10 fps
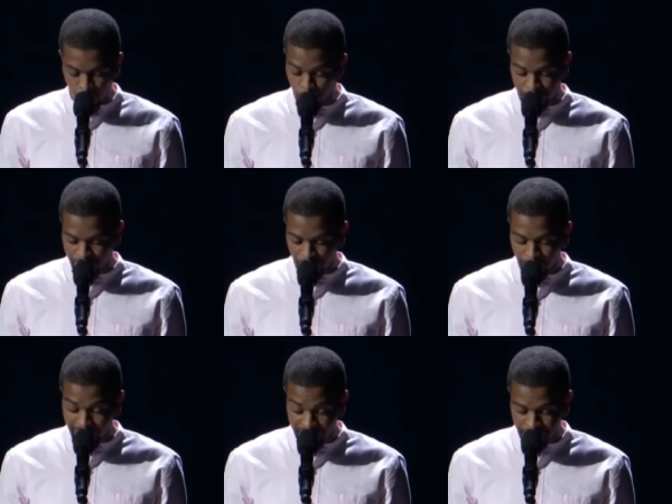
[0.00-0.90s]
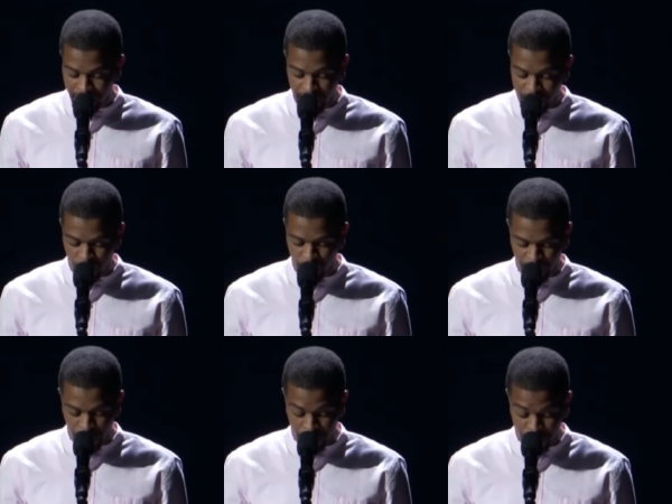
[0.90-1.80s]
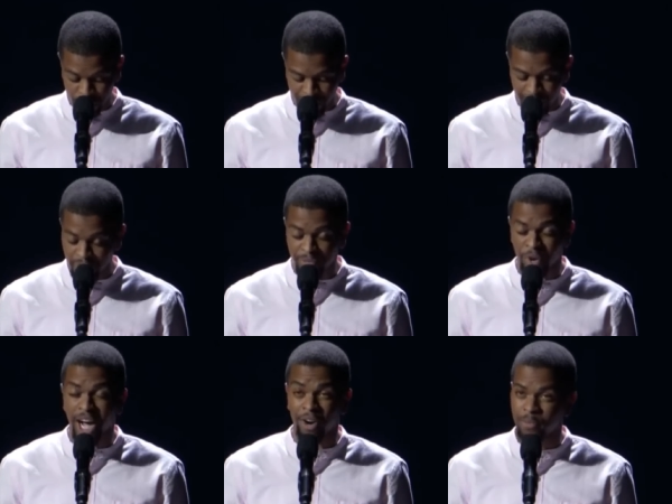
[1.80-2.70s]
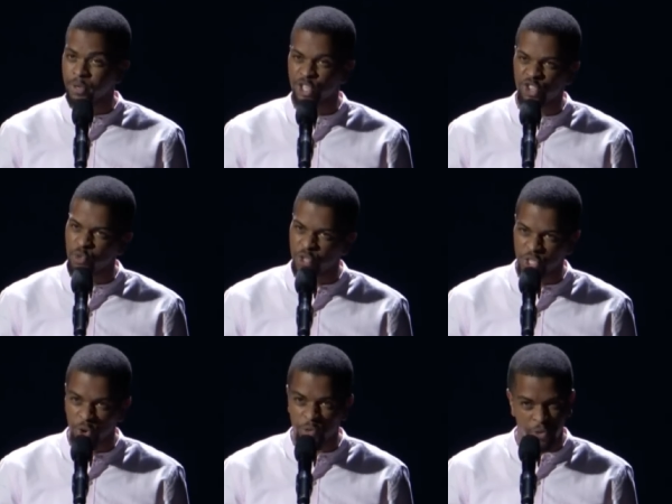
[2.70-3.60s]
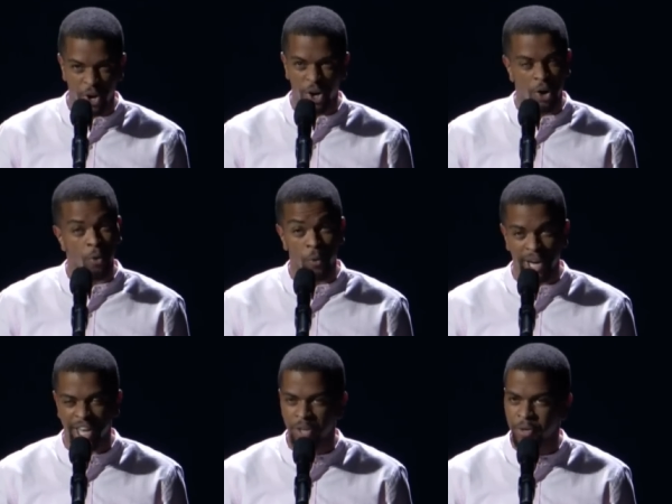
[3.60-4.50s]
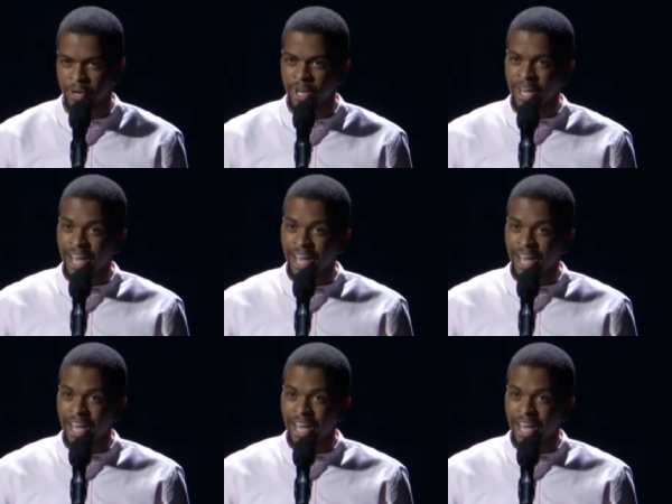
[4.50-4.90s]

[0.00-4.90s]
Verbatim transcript: wondering what I could have done to have earned your love or how I pushed you so far away. Your